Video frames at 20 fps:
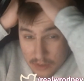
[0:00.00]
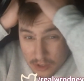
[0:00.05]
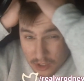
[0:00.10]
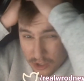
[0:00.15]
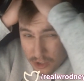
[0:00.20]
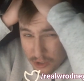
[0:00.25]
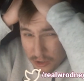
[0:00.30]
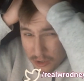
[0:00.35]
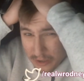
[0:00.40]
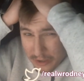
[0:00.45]

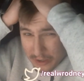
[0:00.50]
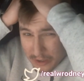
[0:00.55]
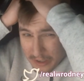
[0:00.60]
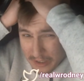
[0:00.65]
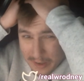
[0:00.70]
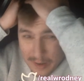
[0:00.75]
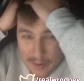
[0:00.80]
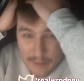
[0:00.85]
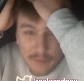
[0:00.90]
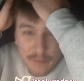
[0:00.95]

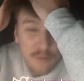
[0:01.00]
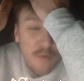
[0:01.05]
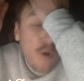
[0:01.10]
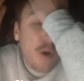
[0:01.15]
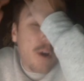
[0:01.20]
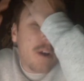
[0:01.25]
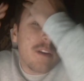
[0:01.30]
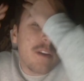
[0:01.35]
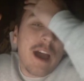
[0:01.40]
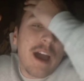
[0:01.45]
to
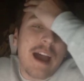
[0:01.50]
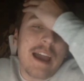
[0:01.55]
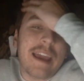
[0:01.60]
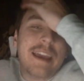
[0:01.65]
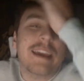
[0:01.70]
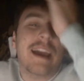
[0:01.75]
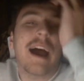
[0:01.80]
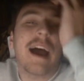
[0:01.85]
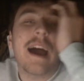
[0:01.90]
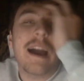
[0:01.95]
Fortnite,
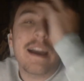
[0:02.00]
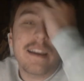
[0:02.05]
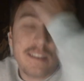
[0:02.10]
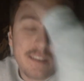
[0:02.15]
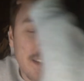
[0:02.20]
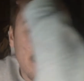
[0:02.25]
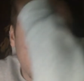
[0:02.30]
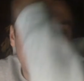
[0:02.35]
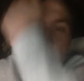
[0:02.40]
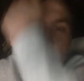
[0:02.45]
guys.
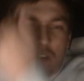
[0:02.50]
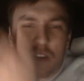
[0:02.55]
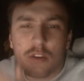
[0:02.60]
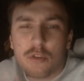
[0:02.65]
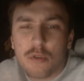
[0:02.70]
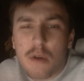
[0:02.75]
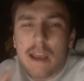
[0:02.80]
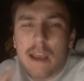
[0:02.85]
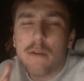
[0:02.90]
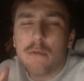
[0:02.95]
It is the
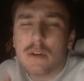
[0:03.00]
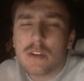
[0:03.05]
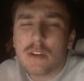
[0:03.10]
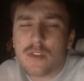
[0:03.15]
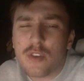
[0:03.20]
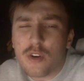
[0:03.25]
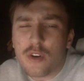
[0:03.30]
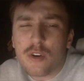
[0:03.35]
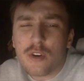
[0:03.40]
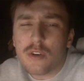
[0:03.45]
great
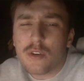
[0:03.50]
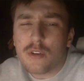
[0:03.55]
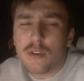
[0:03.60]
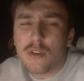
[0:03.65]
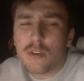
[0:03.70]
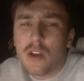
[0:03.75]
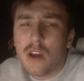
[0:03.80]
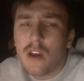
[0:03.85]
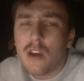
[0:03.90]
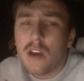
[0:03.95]

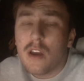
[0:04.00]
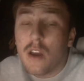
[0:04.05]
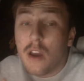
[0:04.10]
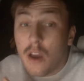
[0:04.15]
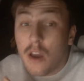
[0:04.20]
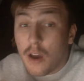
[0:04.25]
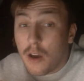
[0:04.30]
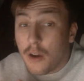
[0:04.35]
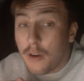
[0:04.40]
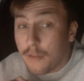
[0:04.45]
return
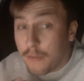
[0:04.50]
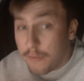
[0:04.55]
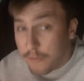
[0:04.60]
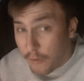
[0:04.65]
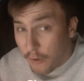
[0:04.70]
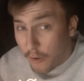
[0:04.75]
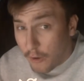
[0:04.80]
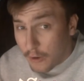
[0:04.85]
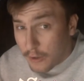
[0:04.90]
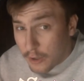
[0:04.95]
of
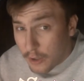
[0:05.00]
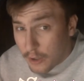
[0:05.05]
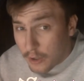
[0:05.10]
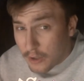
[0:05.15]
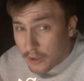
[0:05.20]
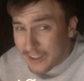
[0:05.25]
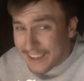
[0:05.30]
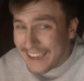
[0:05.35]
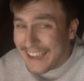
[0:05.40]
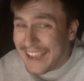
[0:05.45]

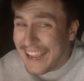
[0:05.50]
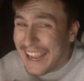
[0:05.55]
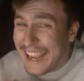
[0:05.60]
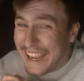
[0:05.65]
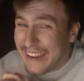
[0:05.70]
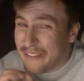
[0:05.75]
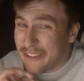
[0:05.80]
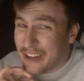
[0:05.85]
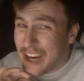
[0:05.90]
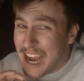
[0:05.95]
Fortnite
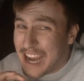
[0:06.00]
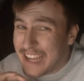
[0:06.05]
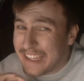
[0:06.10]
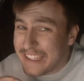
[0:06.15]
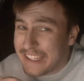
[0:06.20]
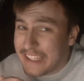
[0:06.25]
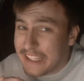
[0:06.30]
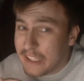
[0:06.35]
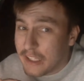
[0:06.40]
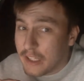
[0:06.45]
and
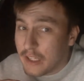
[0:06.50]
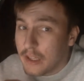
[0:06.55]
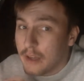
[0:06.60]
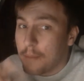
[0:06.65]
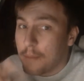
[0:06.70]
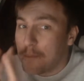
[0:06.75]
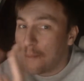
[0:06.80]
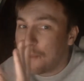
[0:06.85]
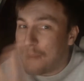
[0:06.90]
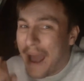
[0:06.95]
Rodney
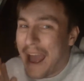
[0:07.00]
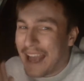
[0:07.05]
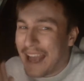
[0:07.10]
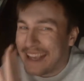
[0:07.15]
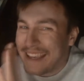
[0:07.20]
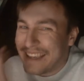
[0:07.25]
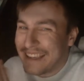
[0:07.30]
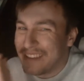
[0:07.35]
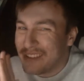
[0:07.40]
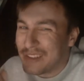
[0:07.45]

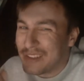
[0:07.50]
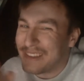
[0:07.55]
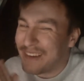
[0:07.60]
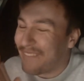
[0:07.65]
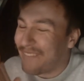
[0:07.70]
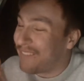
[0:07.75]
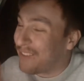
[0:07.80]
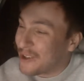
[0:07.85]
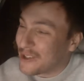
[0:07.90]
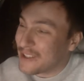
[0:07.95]
back into the
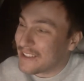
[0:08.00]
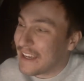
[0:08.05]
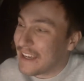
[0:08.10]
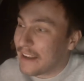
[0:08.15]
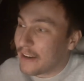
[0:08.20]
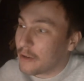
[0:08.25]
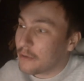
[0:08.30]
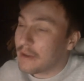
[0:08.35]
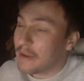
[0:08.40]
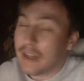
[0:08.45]
Fortnite
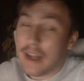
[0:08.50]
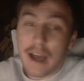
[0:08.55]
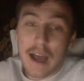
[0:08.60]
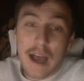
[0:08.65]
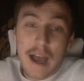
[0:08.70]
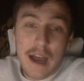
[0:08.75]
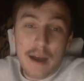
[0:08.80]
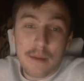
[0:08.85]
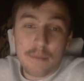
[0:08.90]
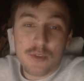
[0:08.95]
arena.
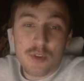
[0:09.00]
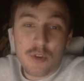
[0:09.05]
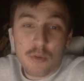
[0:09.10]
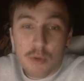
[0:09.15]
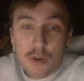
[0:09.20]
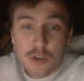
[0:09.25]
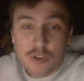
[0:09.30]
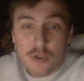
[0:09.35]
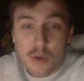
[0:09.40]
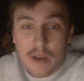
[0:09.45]

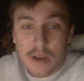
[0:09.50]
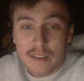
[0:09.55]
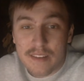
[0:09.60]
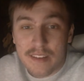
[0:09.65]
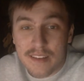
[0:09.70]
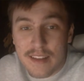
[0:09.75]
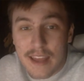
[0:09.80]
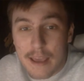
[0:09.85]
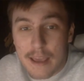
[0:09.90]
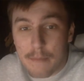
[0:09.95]
we're joined
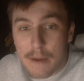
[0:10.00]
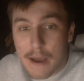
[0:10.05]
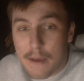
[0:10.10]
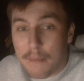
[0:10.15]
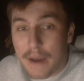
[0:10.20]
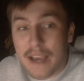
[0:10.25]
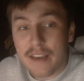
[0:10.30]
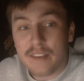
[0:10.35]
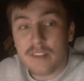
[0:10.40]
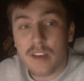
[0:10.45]
today by
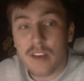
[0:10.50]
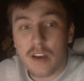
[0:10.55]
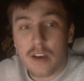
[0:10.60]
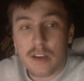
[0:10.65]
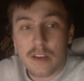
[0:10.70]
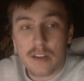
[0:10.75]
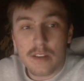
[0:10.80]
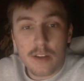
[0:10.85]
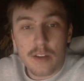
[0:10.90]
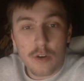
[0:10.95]
Mike's
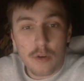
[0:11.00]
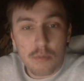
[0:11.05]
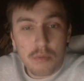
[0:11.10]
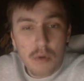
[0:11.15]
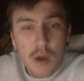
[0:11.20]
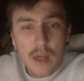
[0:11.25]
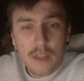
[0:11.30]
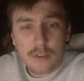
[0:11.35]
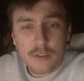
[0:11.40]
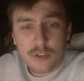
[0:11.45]
uh, little
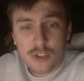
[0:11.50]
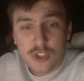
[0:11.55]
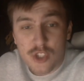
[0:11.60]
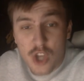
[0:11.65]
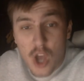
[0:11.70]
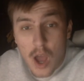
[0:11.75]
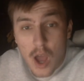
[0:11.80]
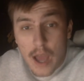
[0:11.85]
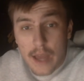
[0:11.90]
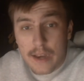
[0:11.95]
brother
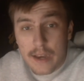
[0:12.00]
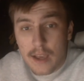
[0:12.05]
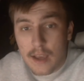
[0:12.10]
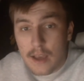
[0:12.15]
Sean,